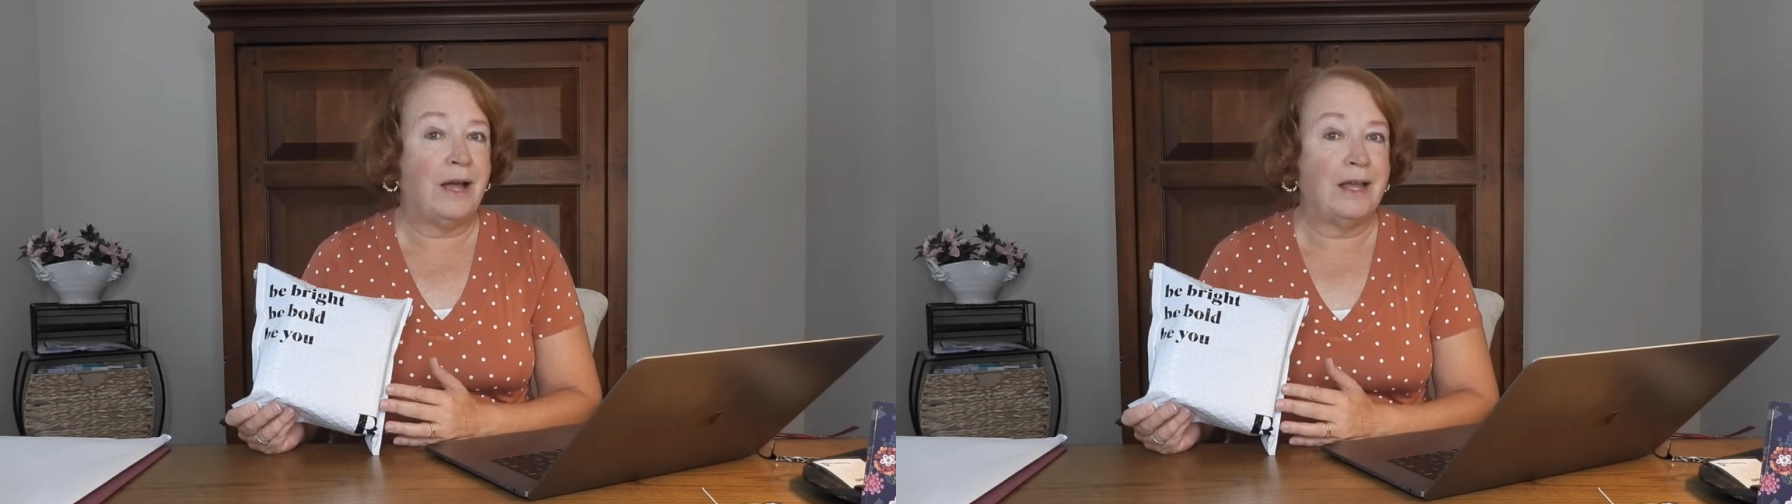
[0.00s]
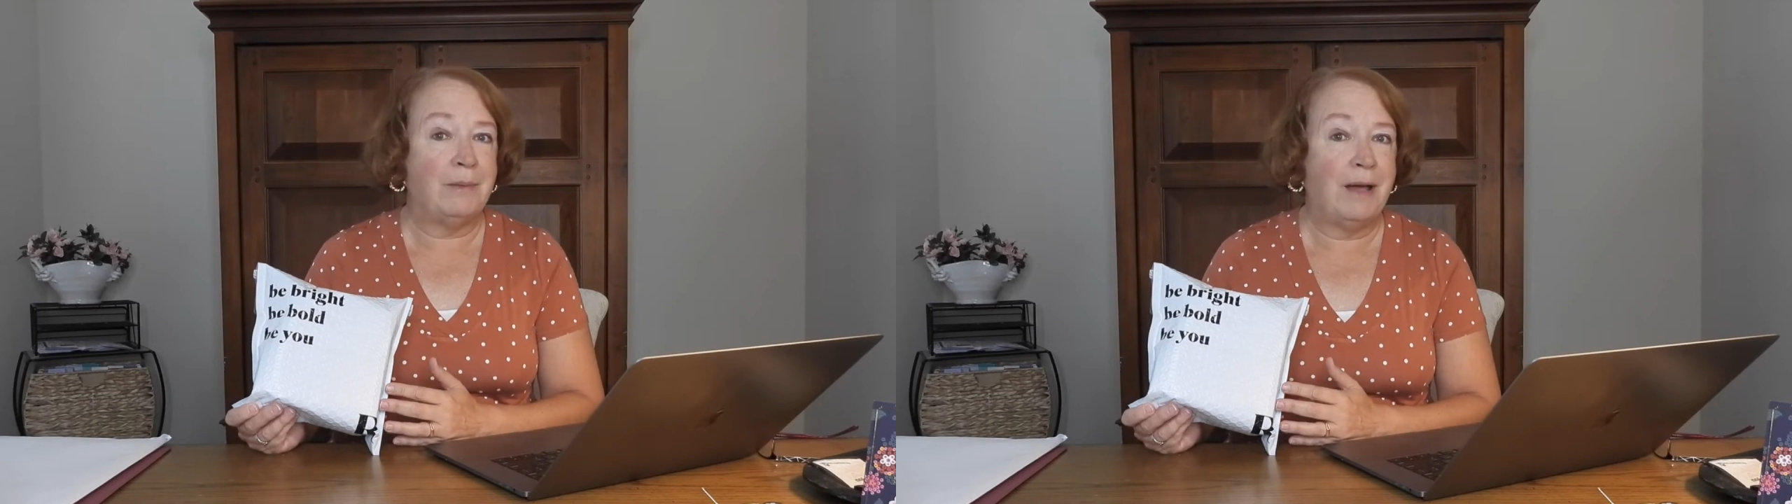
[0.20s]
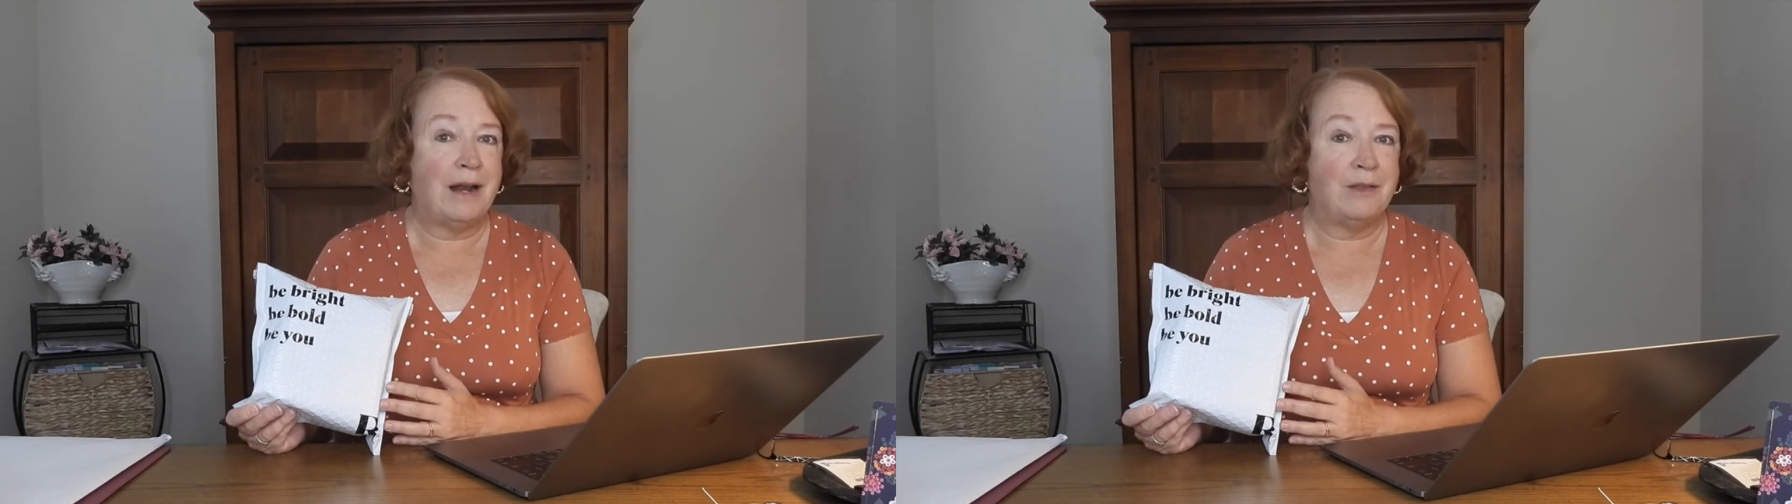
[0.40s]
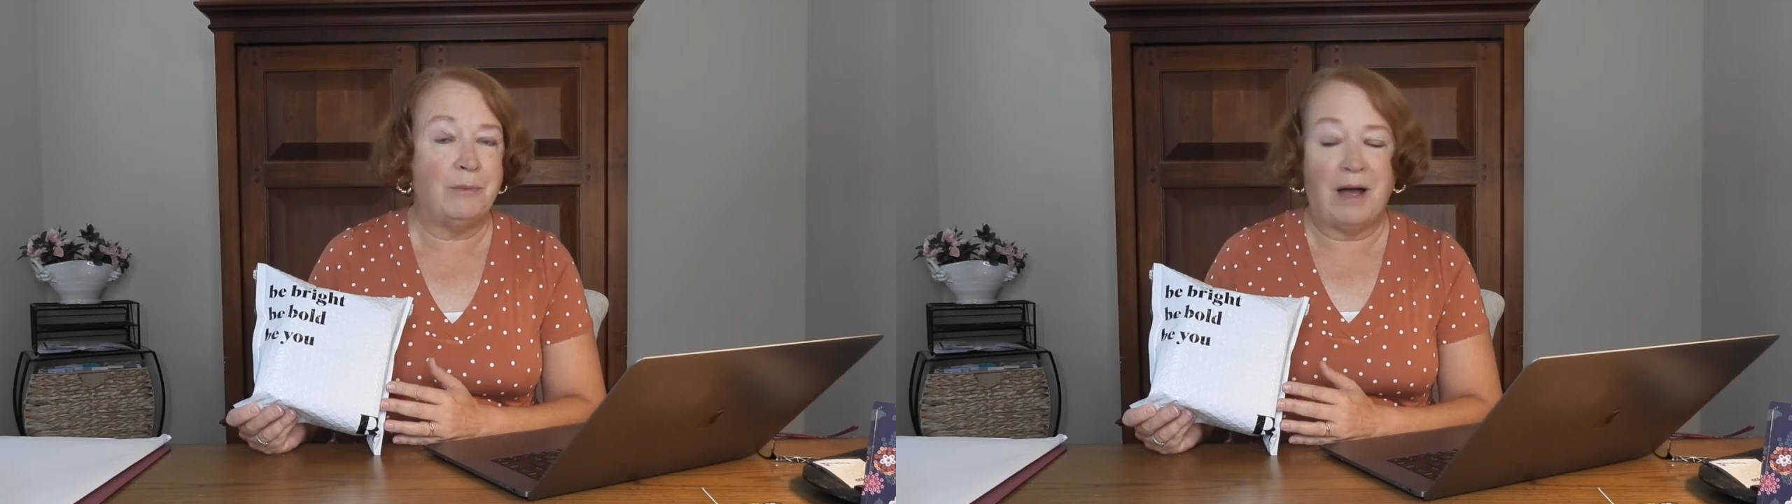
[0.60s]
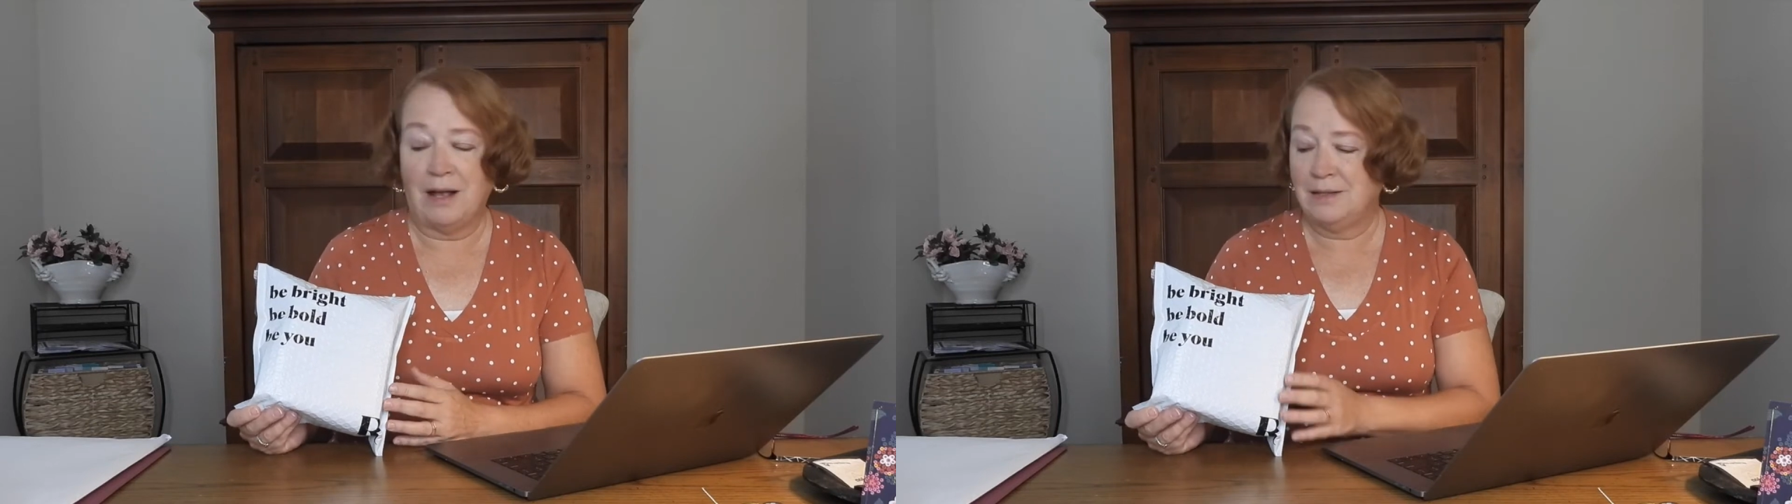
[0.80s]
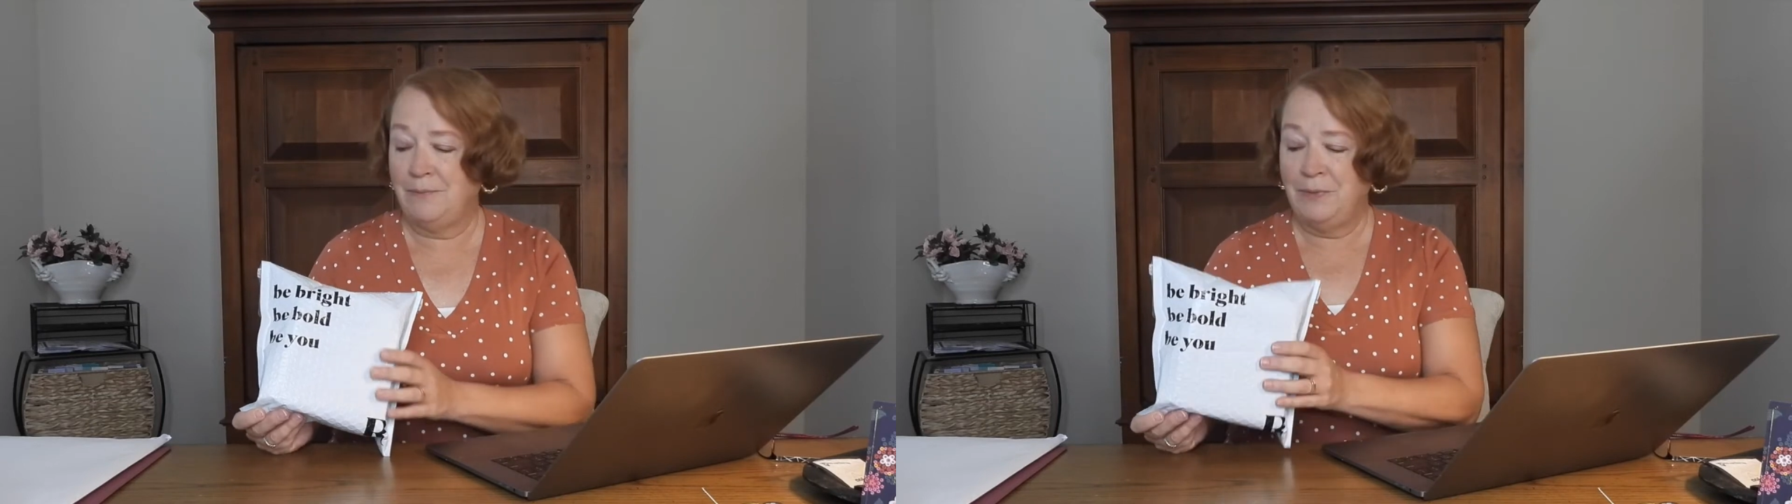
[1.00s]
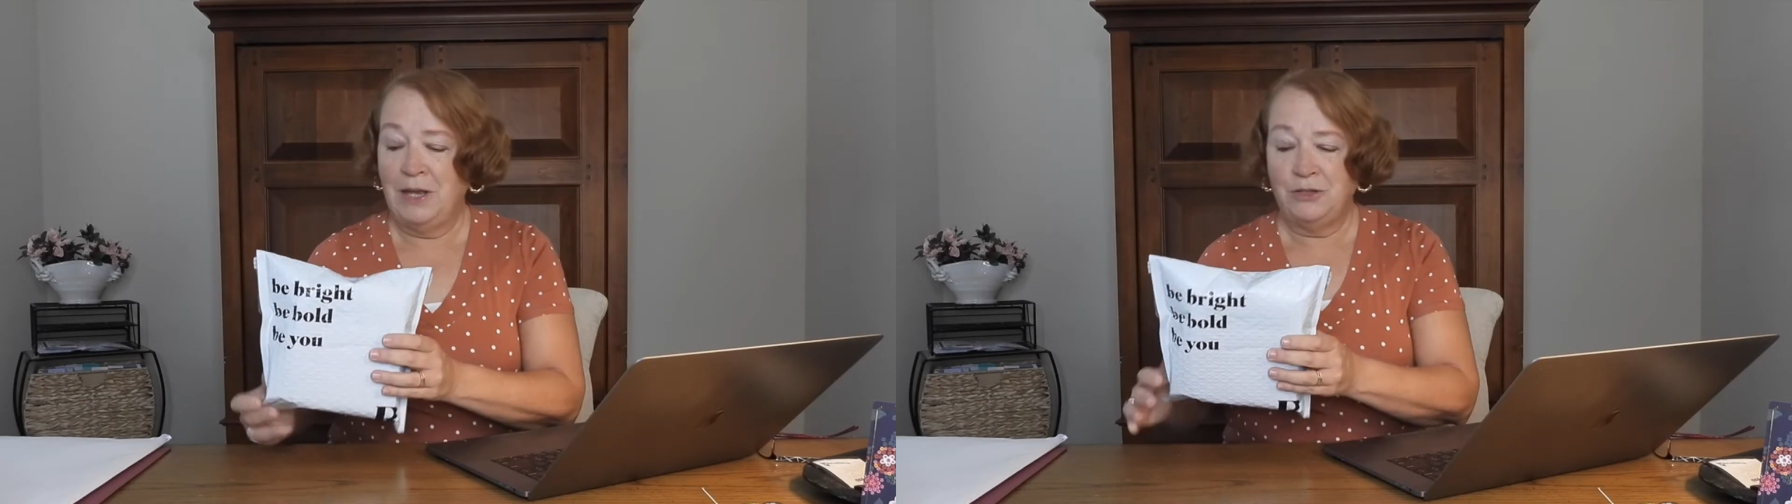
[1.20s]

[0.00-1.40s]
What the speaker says: item out of the box.